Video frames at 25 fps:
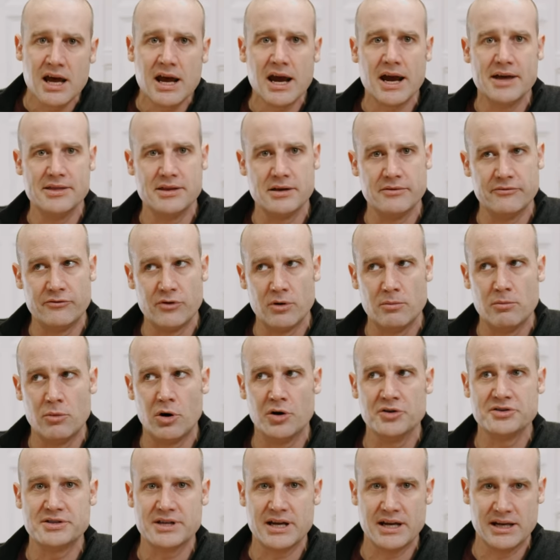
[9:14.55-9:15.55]
and then
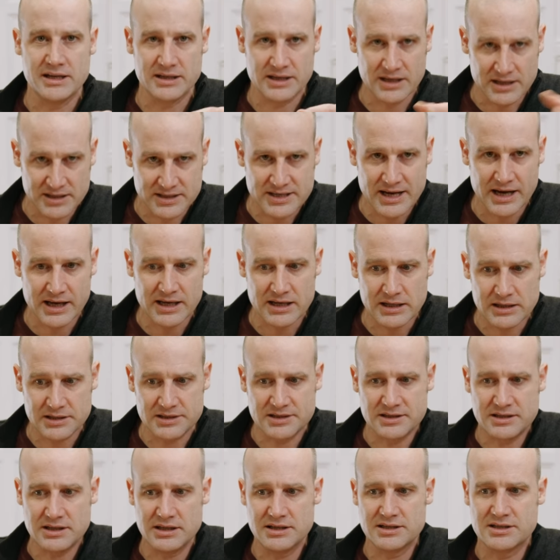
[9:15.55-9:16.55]
Vermont and Kentucky
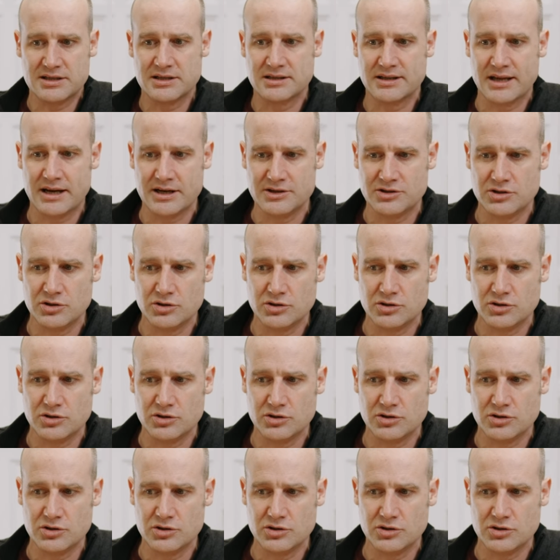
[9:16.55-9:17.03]
had since decided